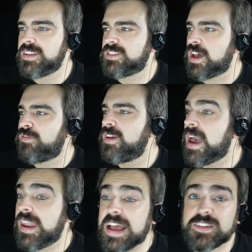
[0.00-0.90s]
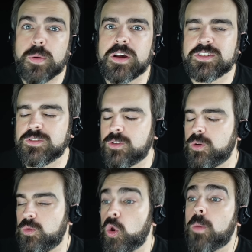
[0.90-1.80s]
and stuff. And as a person
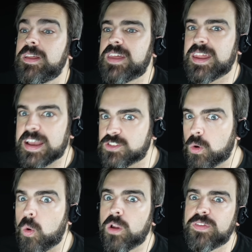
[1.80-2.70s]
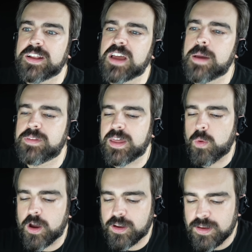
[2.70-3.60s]
who normally dedicates all of their time to their
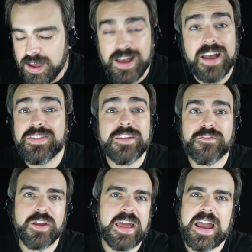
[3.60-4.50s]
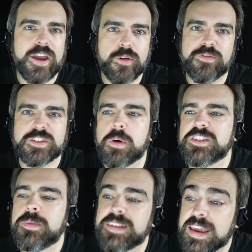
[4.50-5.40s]
work, I didn't feel like I could
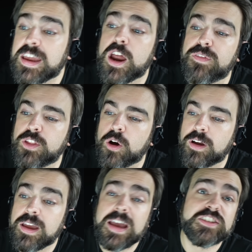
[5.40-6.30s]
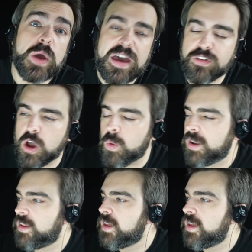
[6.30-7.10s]
responsibly take care of a dog, and so I haven't got one.